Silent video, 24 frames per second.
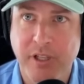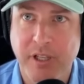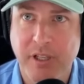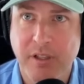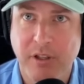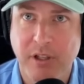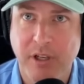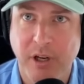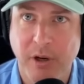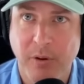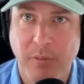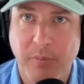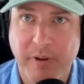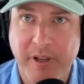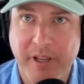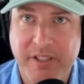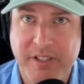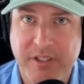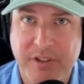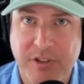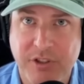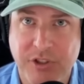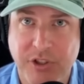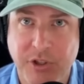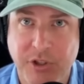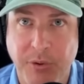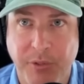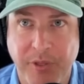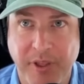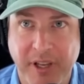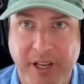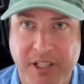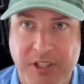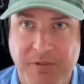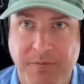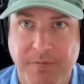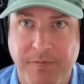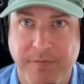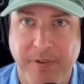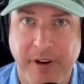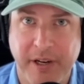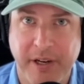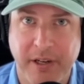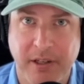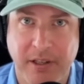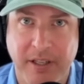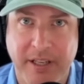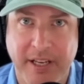do you think it's
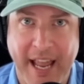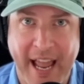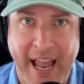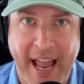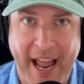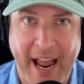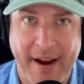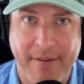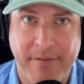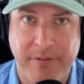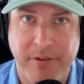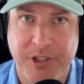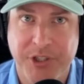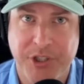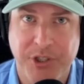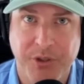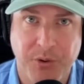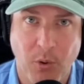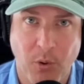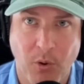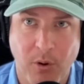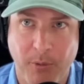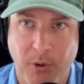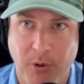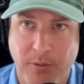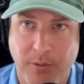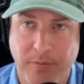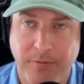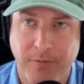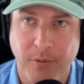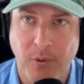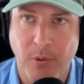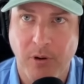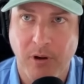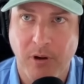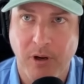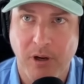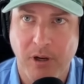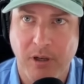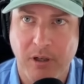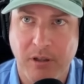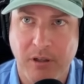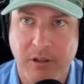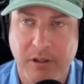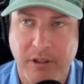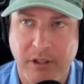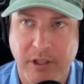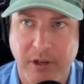fairly average or normal
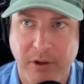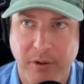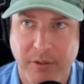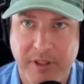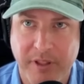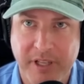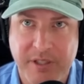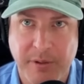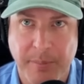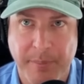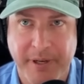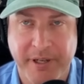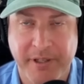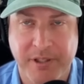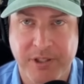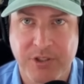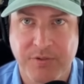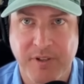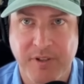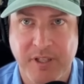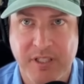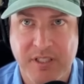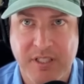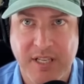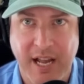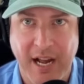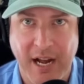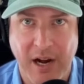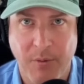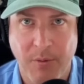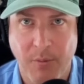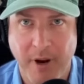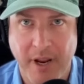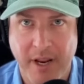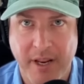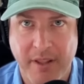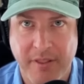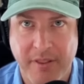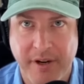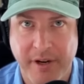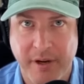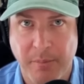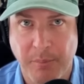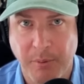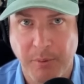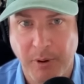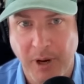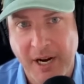for, these appearance fees to outweigh
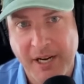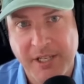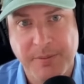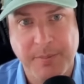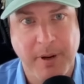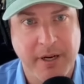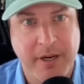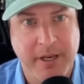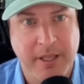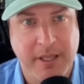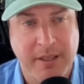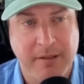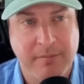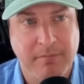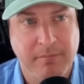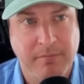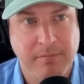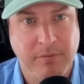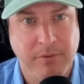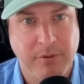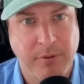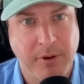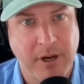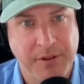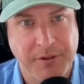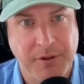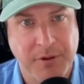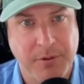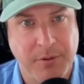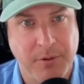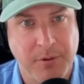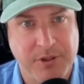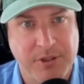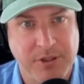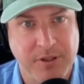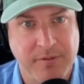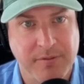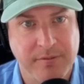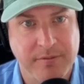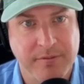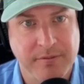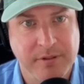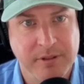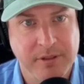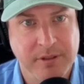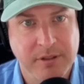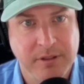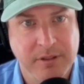their prize money throughout the course
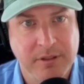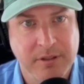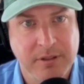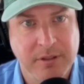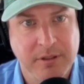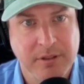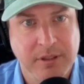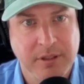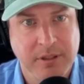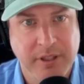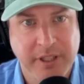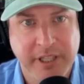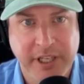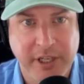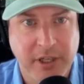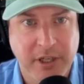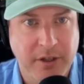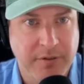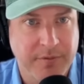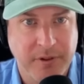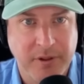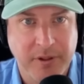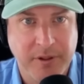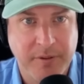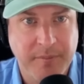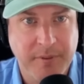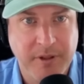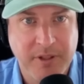of the year for